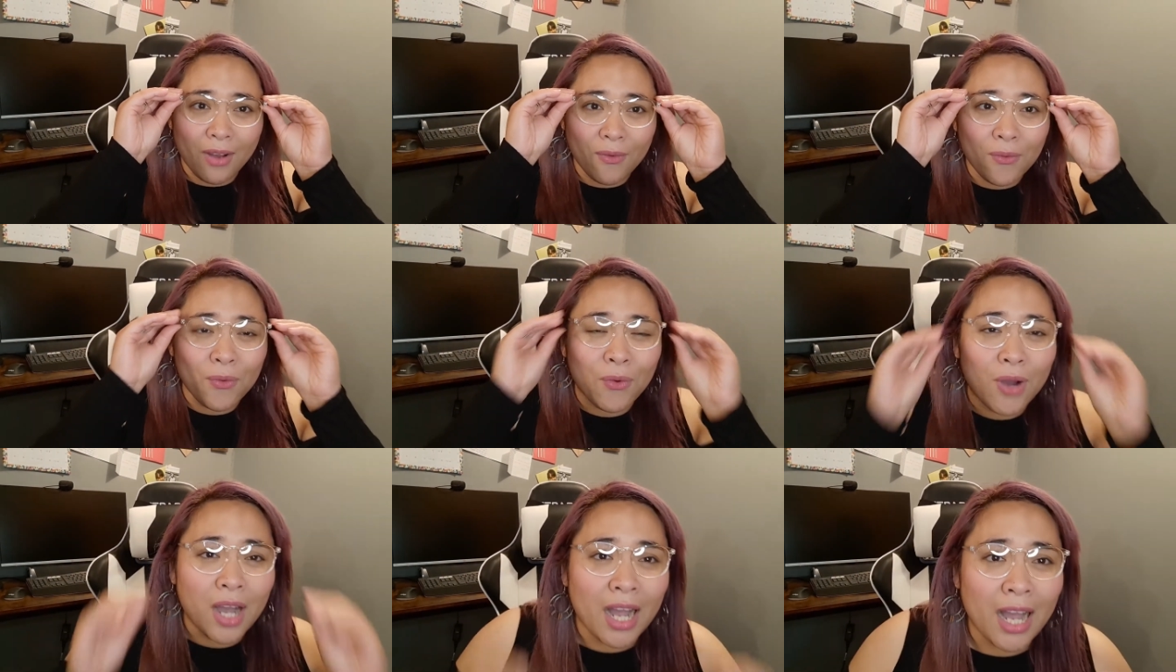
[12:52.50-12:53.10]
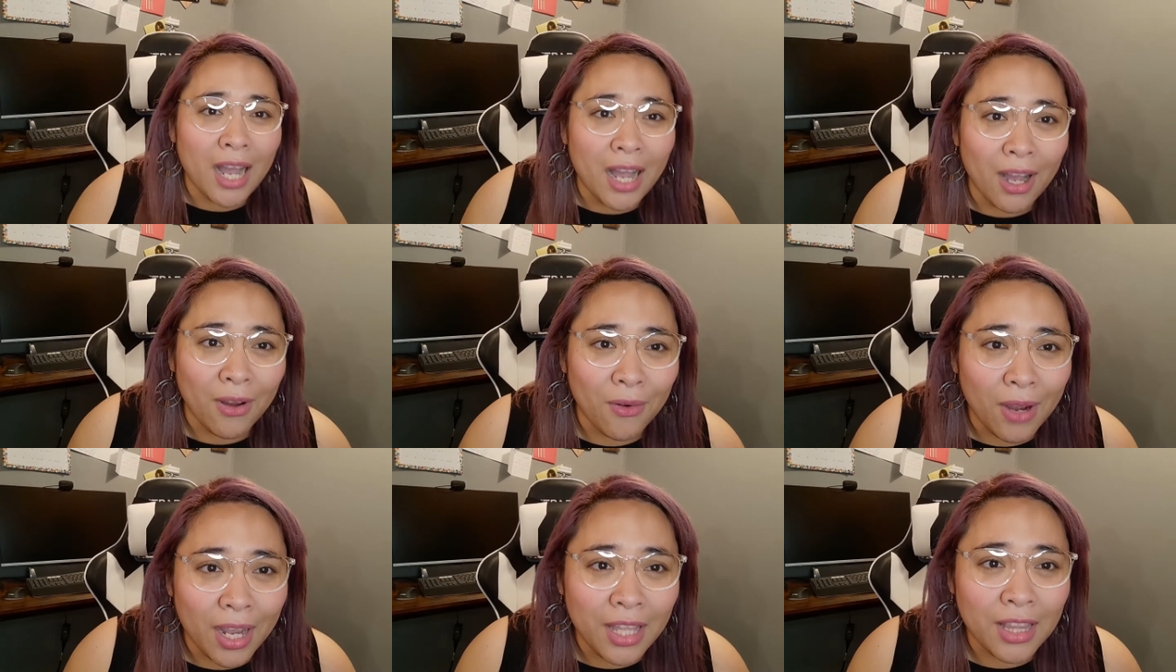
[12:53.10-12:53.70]

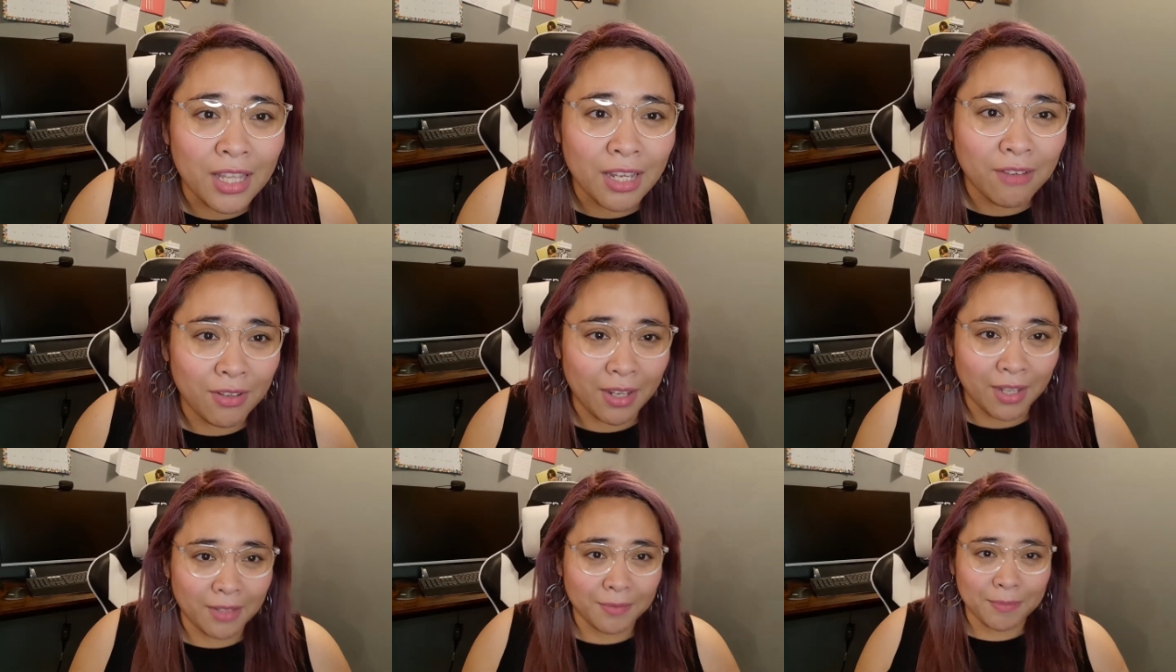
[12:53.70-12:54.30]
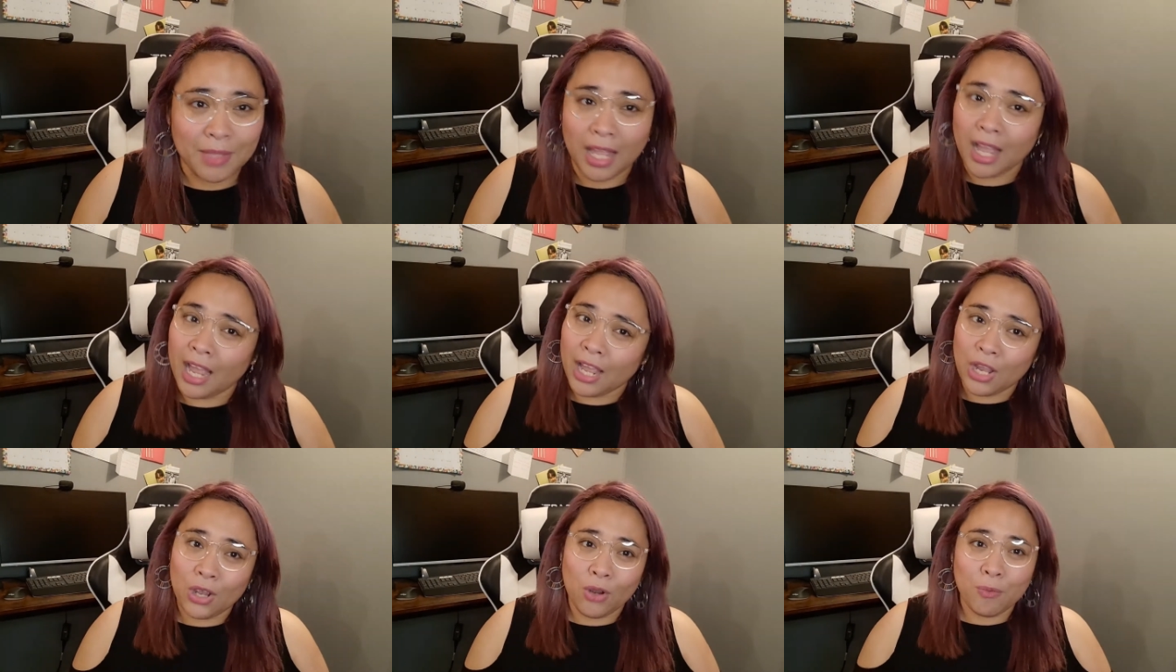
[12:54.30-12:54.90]
Wow, I love it.
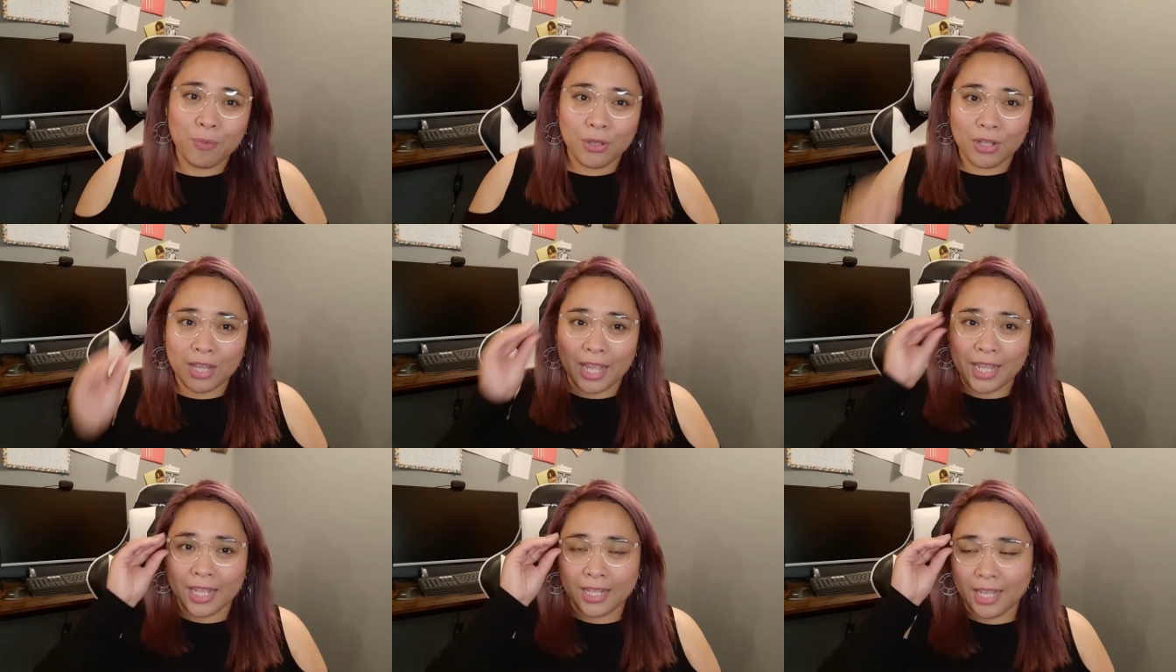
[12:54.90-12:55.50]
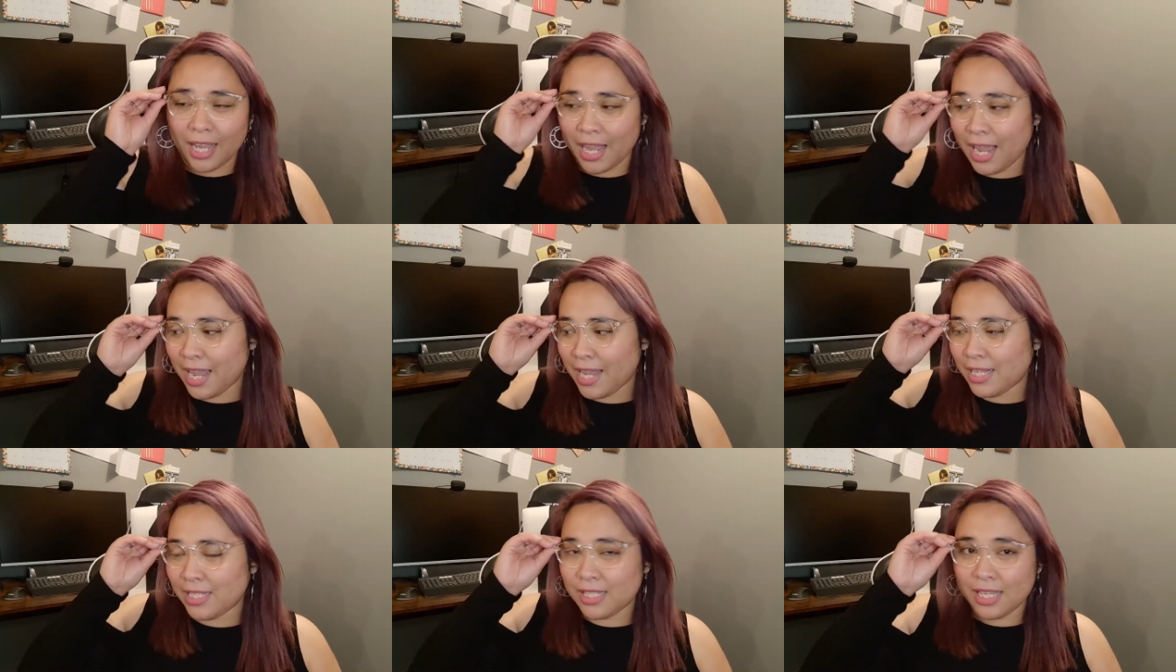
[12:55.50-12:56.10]
I hope you like it
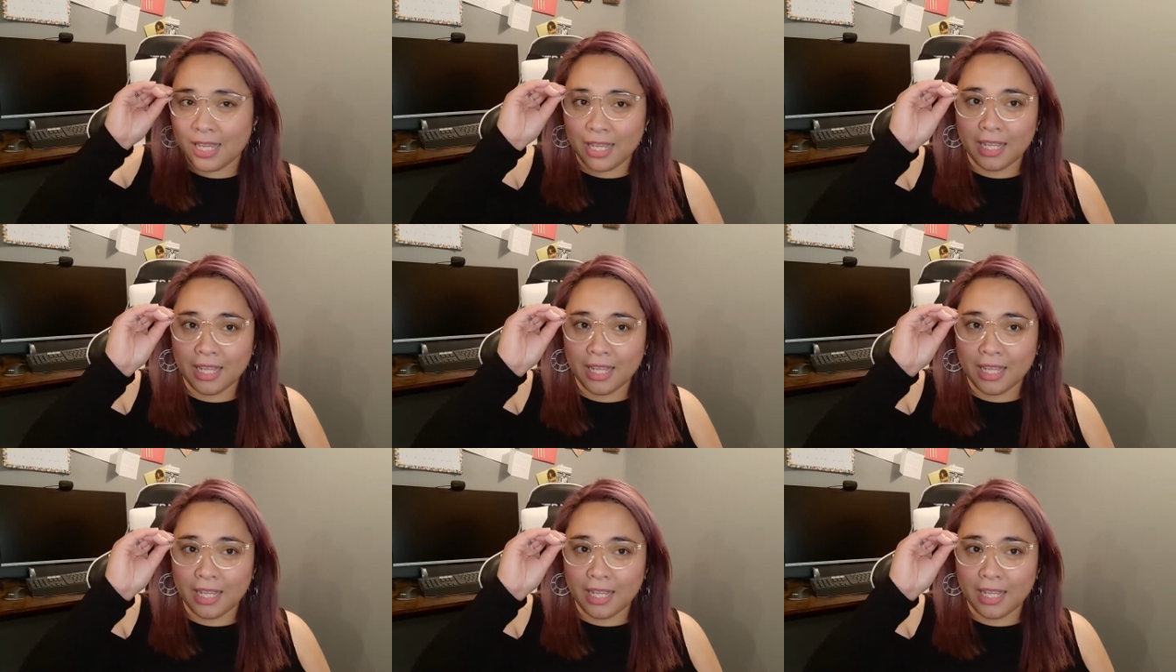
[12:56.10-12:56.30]
guys.